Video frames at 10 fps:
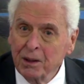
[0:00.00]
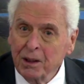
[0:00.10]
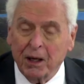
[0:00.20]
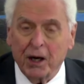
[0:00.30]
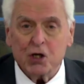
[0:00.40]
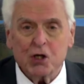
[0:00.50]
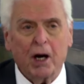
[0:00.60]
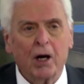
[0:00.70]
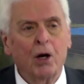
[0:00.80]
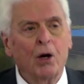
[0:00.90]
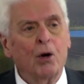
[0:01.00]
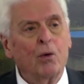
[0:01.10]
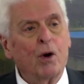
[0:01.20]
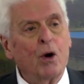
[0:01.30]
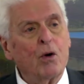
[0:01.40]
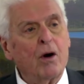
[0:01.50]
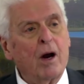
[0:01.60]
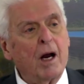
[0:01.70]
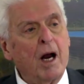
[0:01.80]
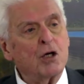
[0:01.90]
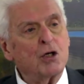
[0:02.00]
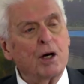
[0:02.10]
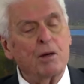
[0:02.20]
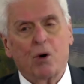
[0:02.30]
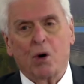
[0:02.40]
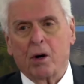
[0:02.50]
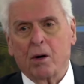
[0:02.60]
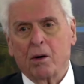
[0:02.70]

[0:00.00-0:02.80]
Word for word: And they say, we don't take cash anymore.